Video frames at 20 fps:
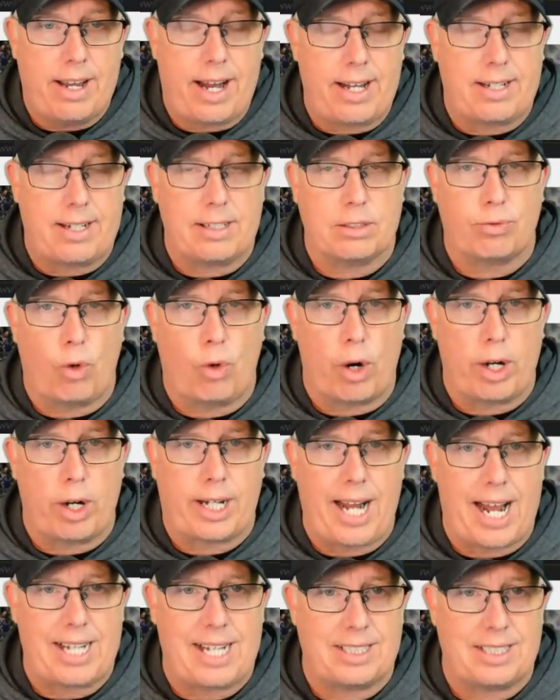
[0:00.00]
ATS
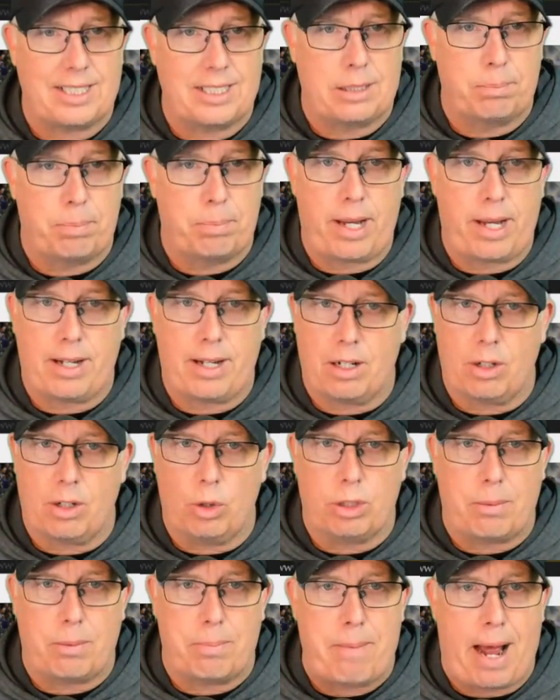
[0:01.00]
forecast system play going to
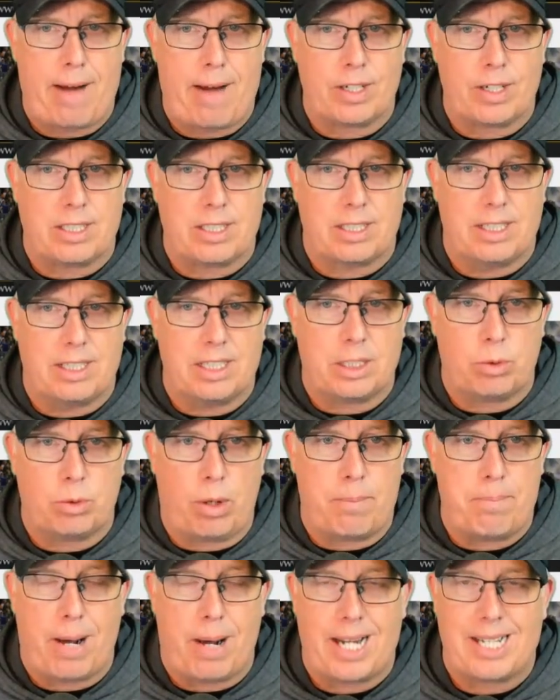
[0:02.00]
go with the Mavericks in this
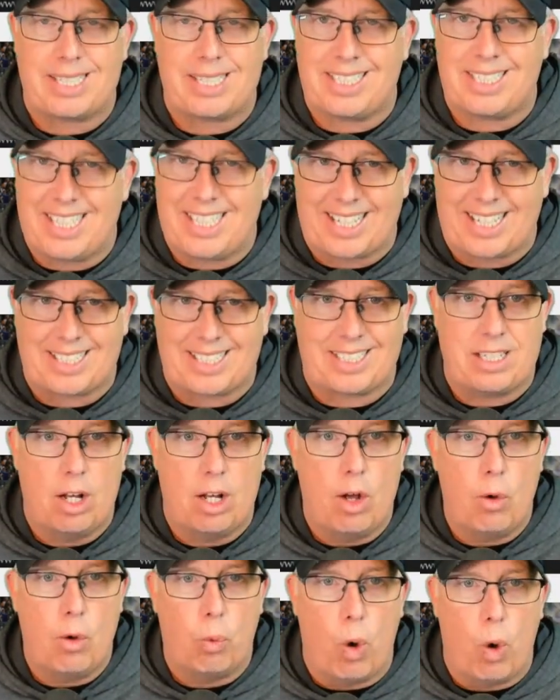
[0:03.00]
one by 6.
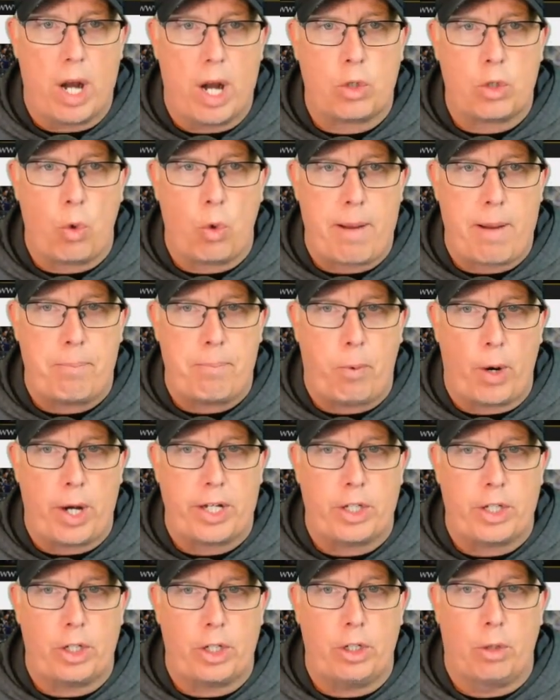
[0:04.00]

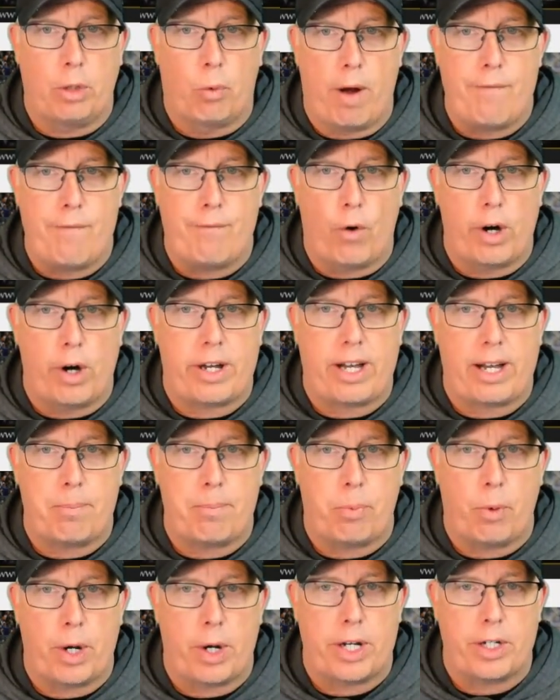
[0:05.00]
120.2 to
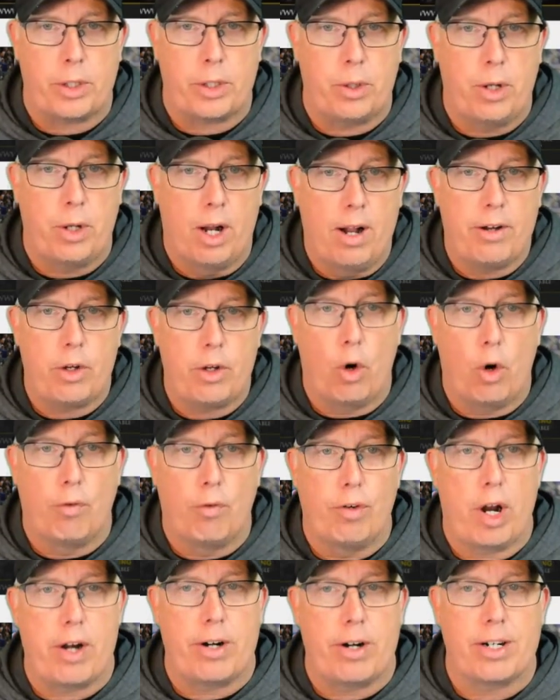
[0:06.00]
114.2. The
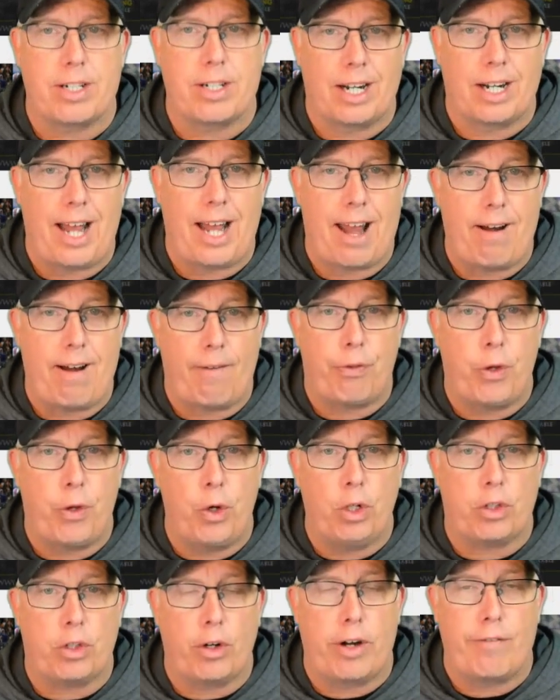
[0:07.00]
over-under to land on
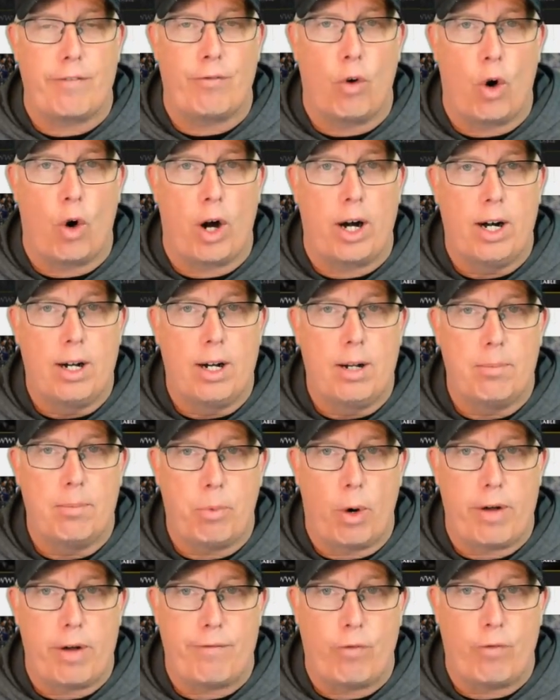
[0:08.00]

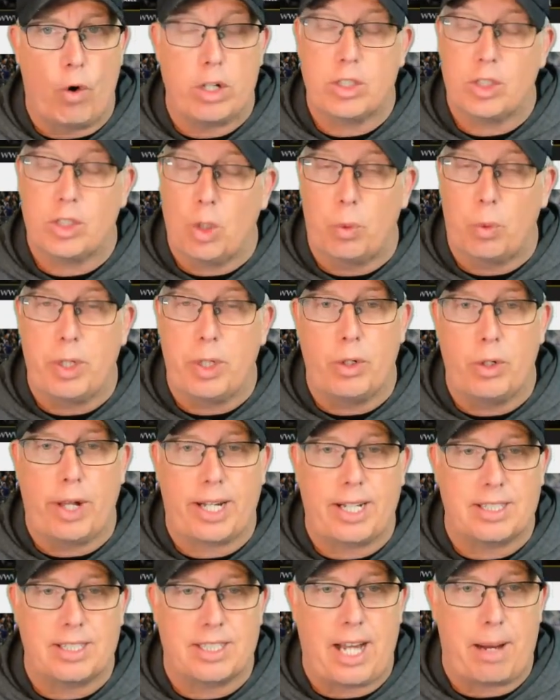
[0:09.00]
234.4. So we do
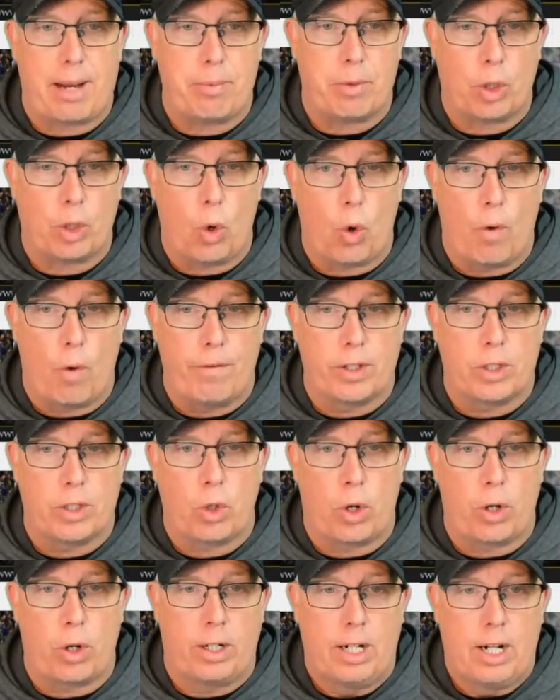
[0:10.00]
like this game to go over the
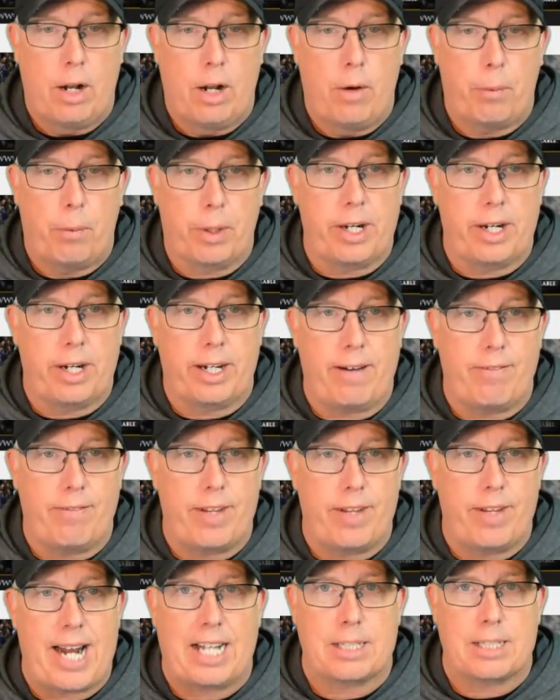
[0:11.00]
total. We're going to give
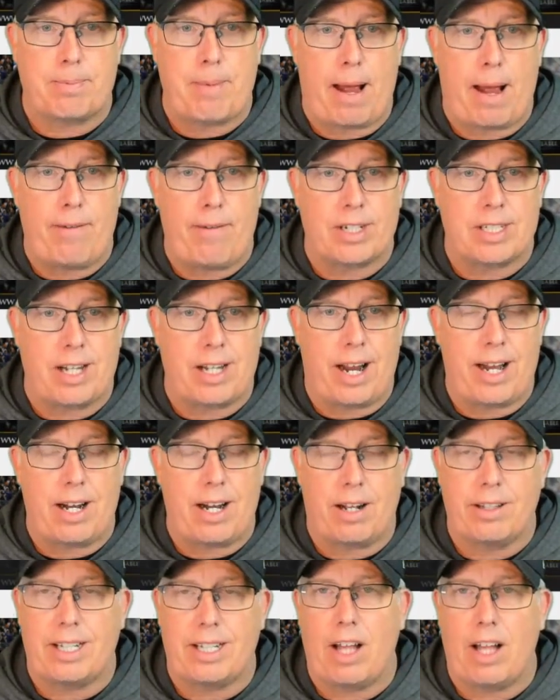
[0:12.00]
the Dallas Mavericks
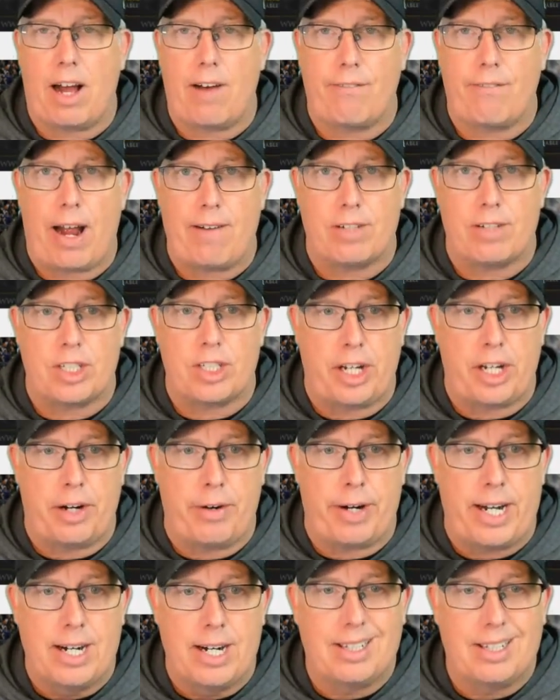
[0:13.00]
tonight on the law of average
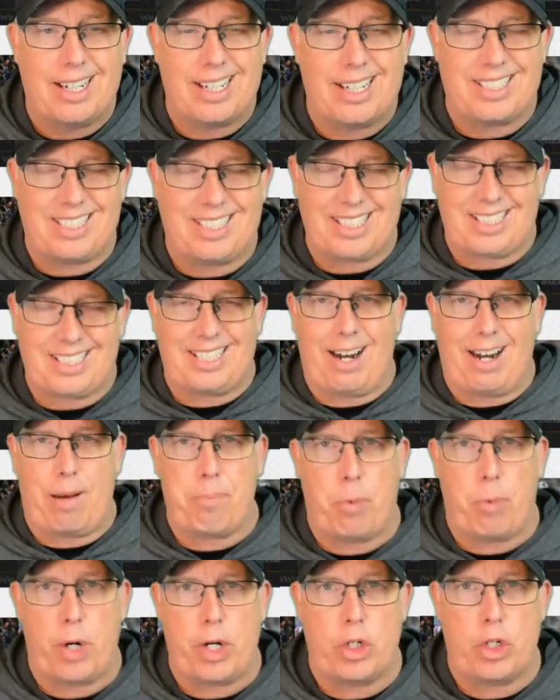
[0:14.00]
theory a
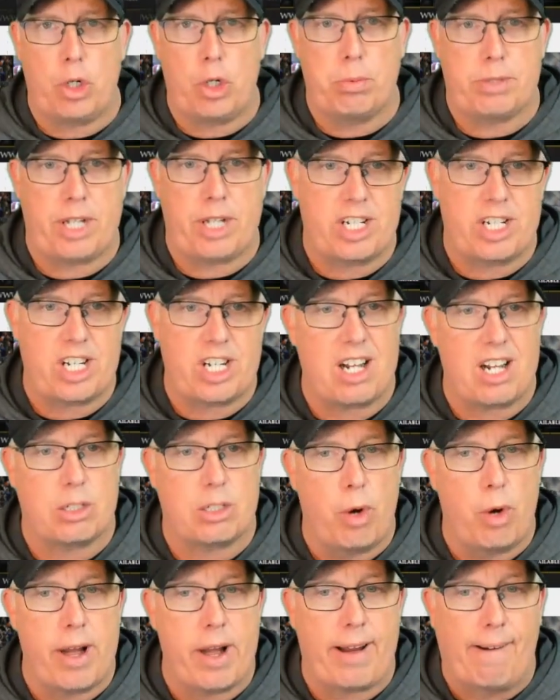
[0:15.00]
69.2%
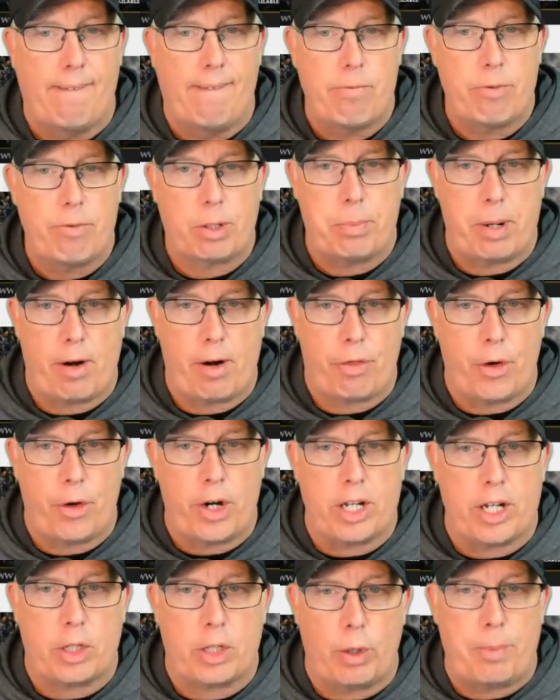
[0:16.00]
chance of winning compared to
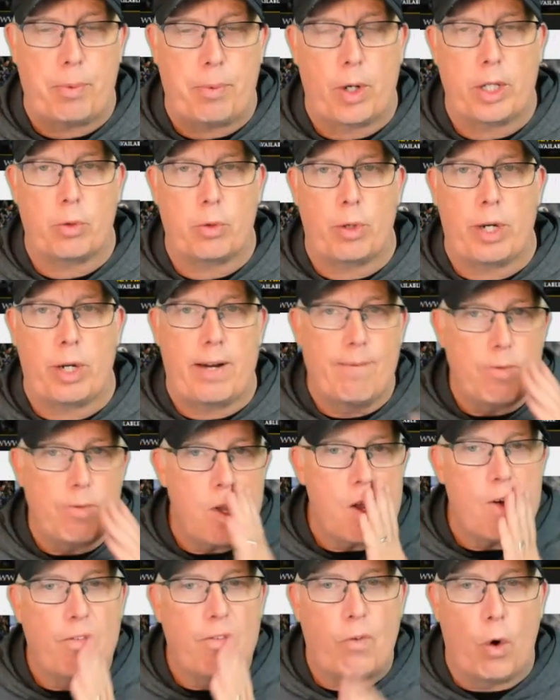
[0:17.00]
33.3
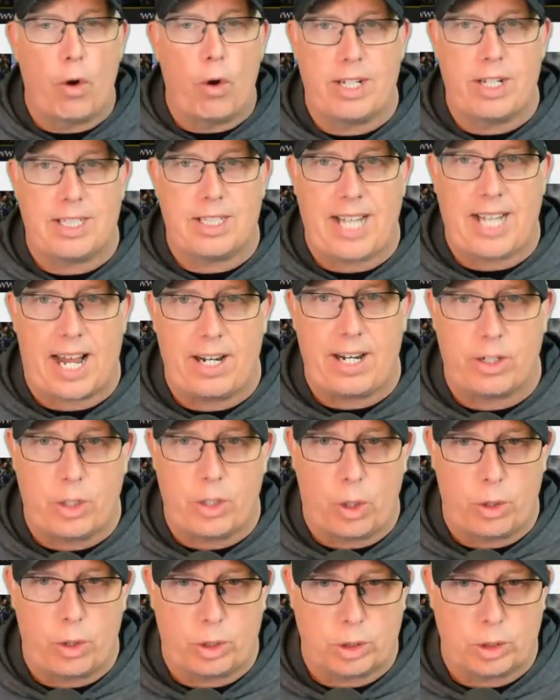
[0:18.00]
for the San
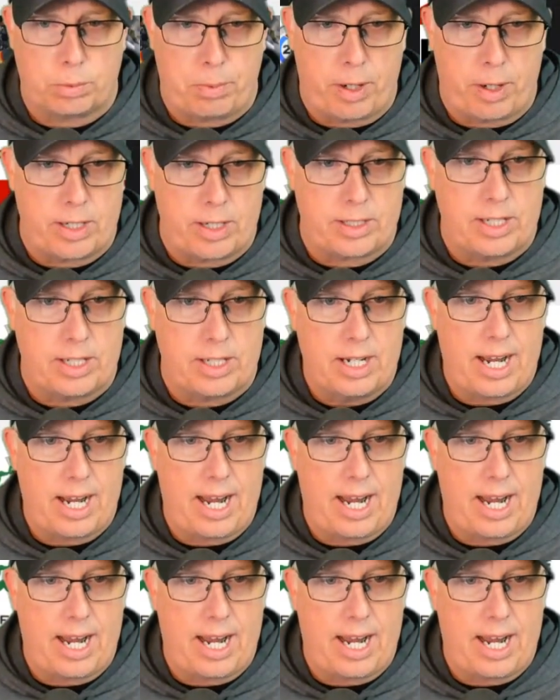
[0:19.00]
Antonio Spurs.